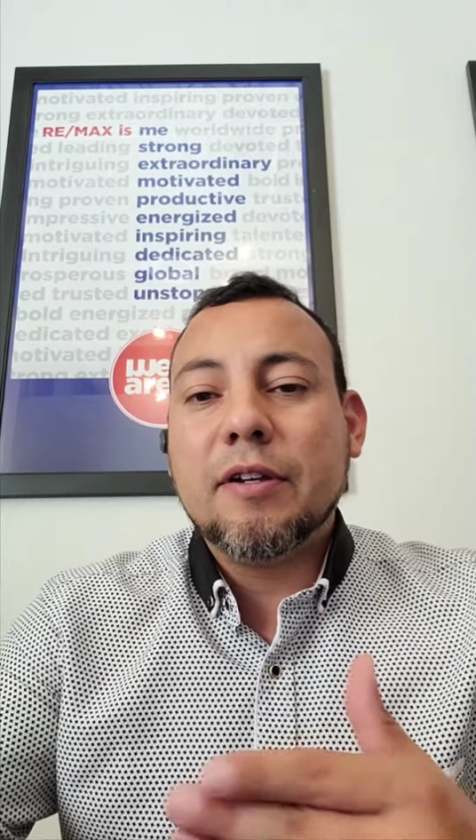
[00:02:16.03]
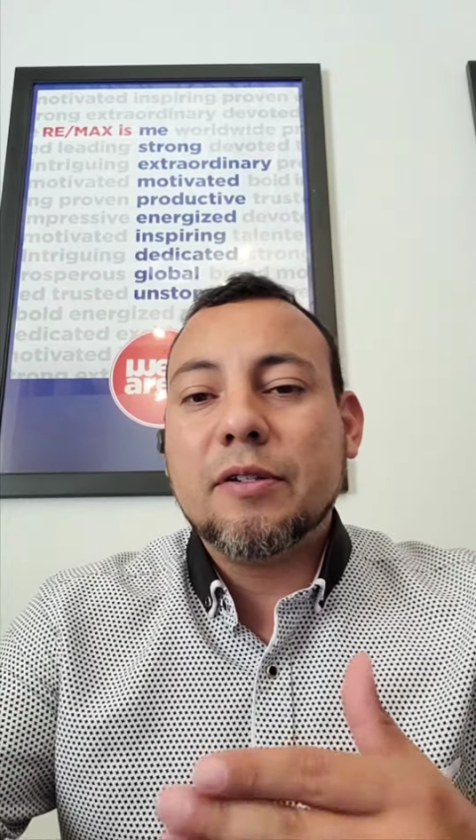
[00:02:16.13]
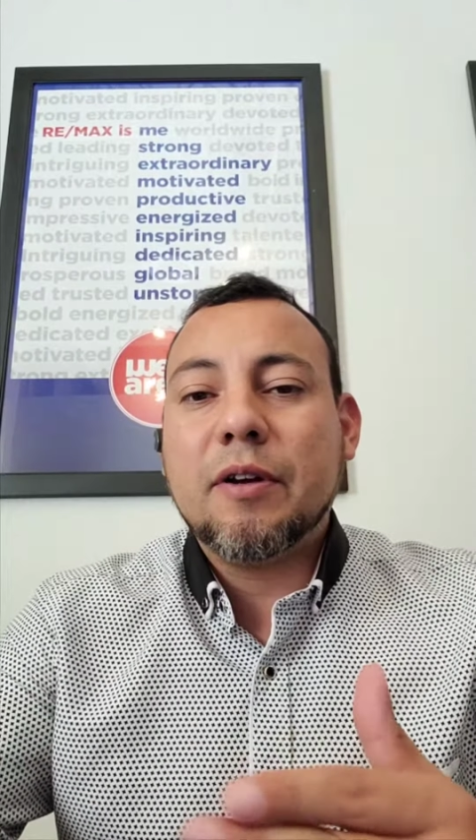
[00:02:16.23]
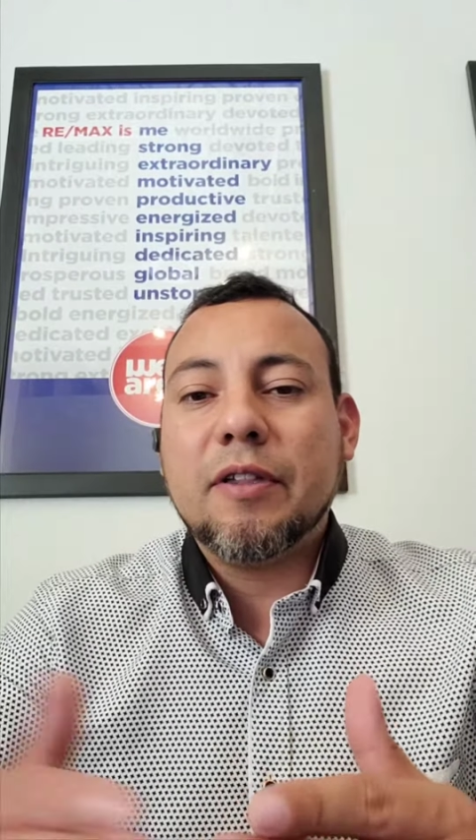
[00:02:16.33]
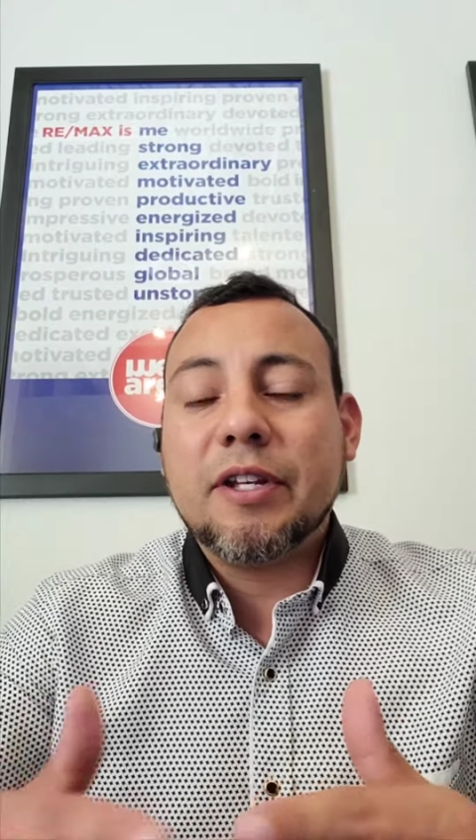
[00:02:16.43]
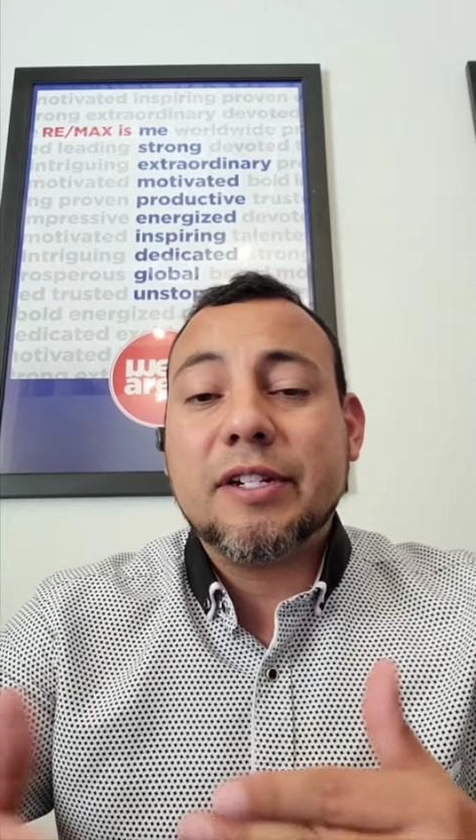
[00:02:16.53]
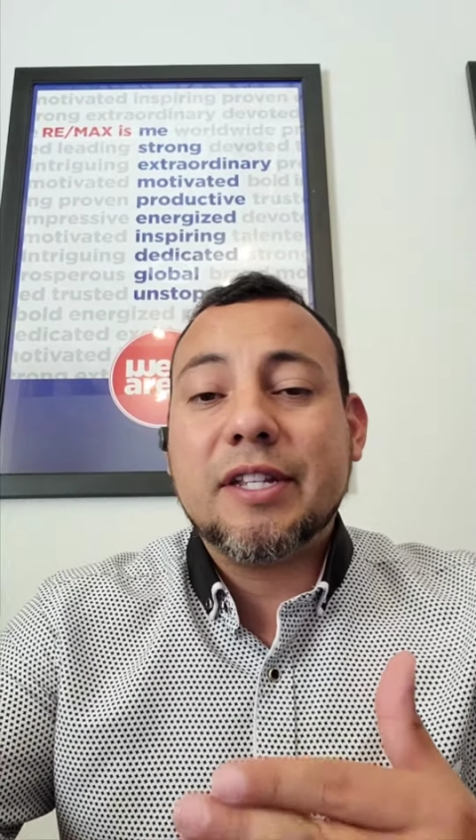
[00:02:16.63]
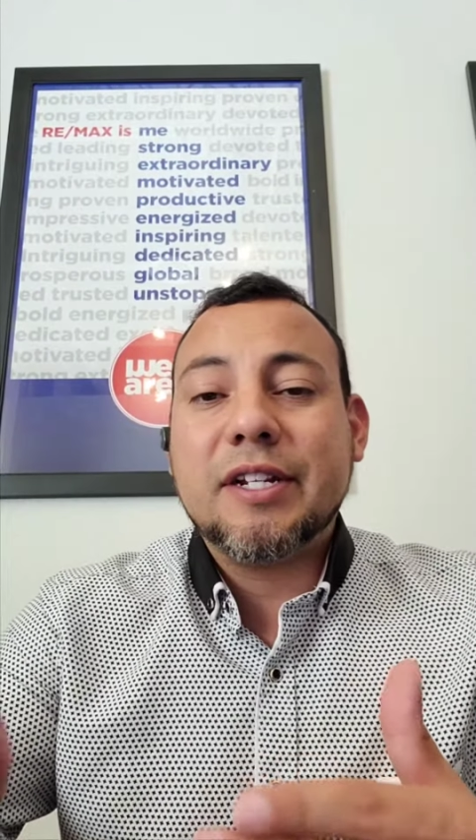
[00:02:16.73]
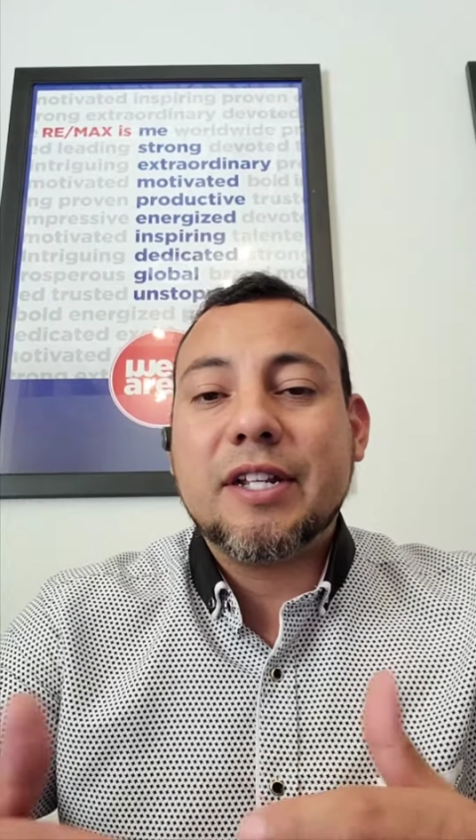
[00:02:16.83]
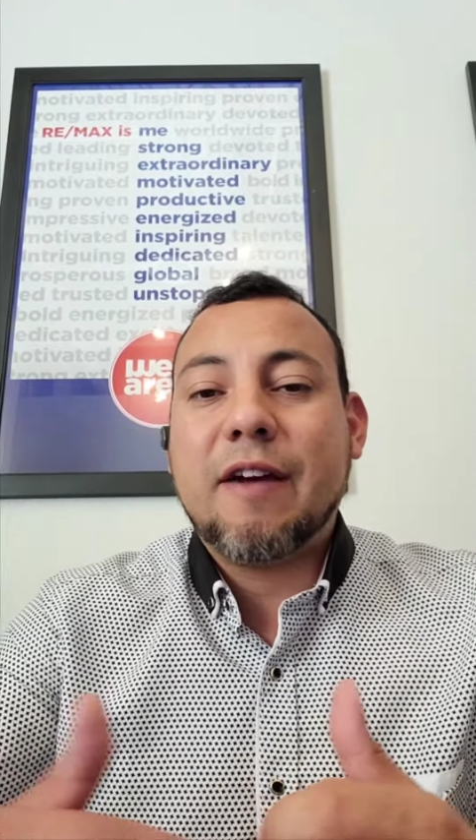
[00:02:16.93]
So all
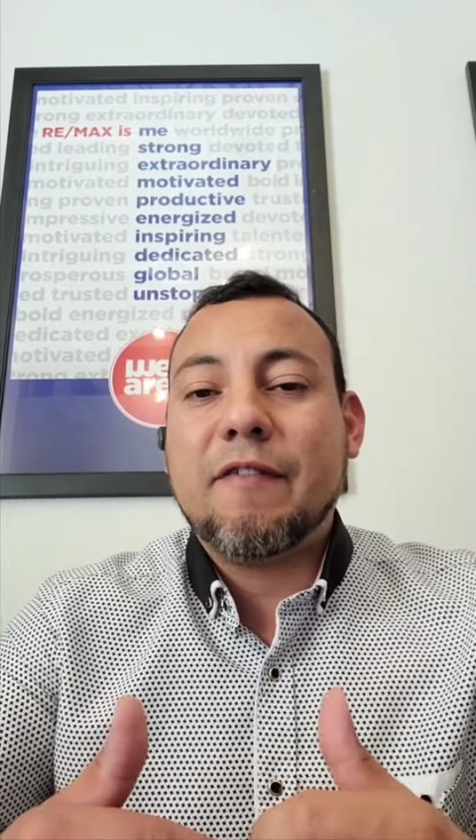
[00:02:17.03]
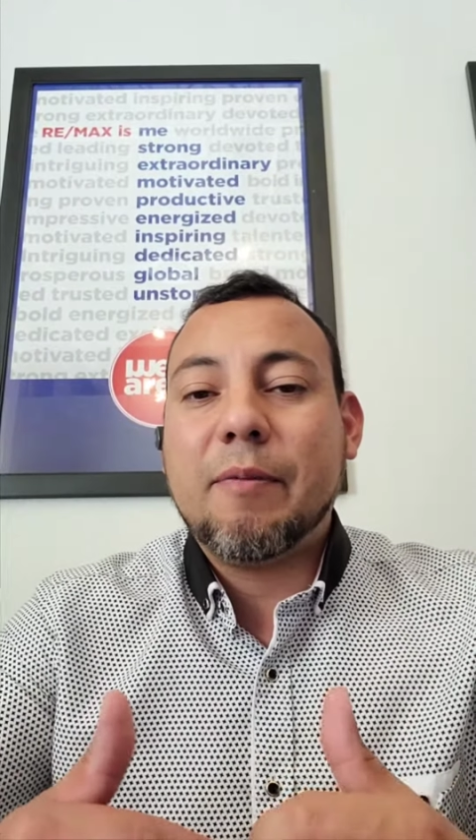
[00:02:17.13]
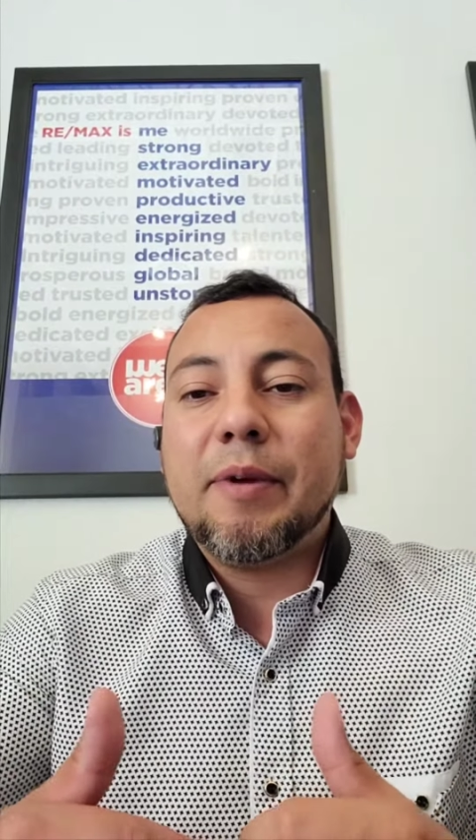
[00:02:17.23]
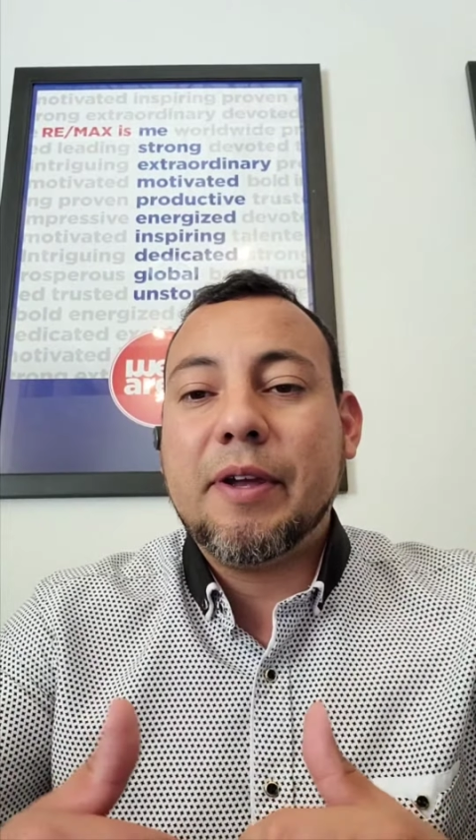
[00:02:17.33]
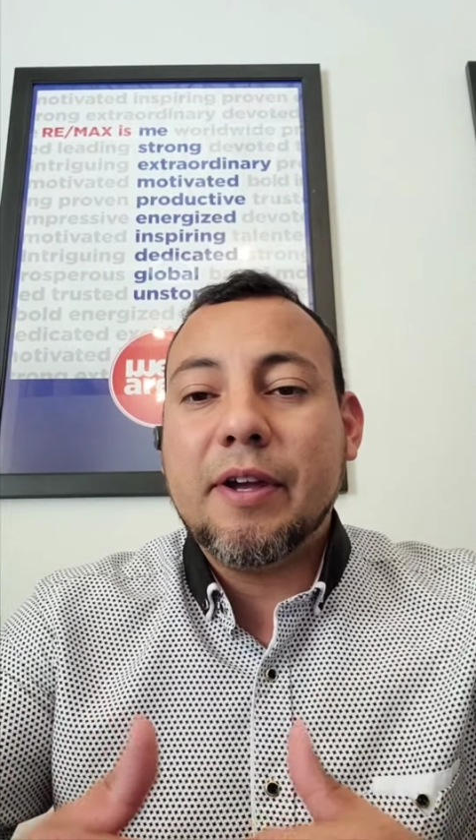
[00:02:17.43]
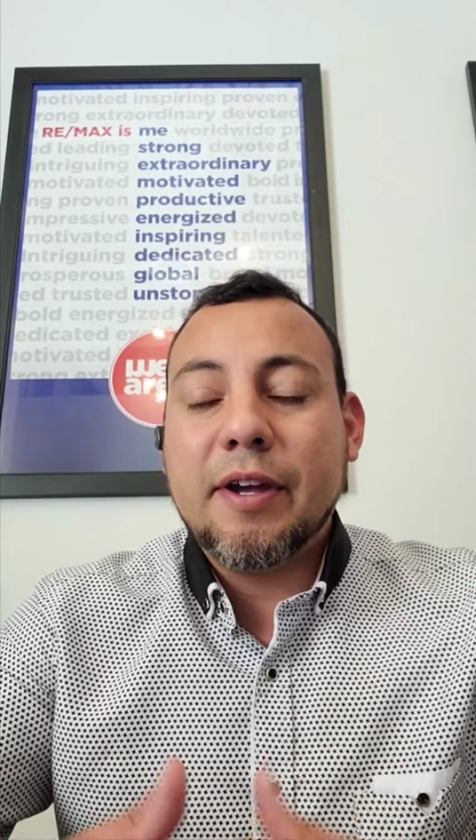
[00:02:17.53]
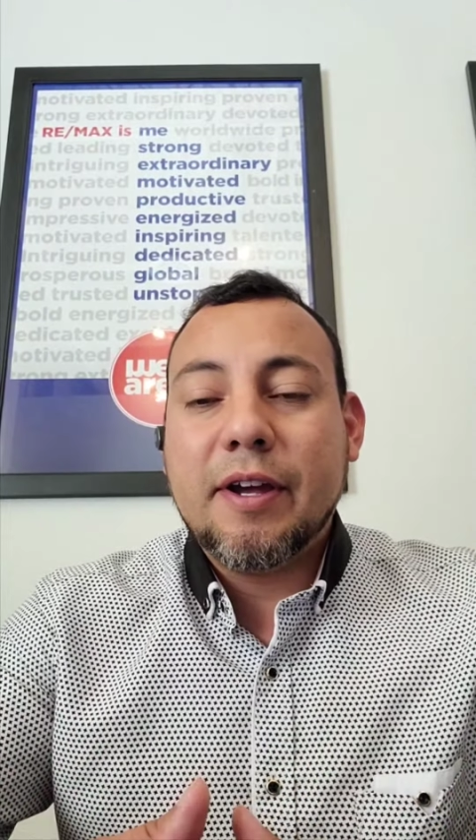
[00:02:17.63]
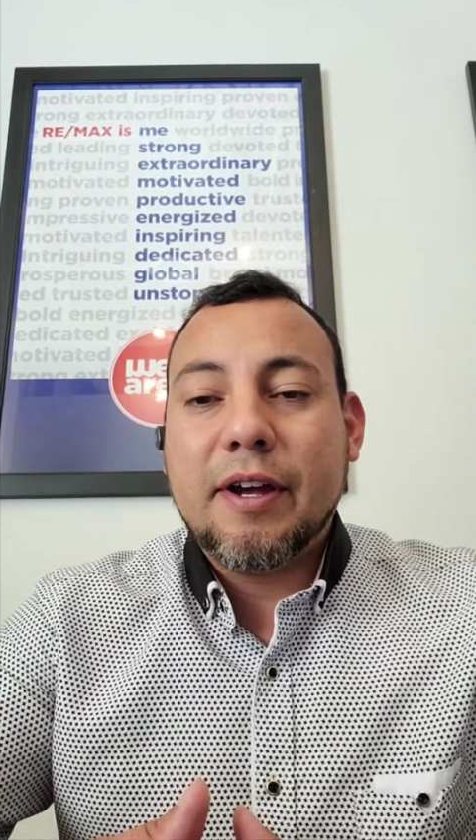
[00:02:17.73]
these things have to be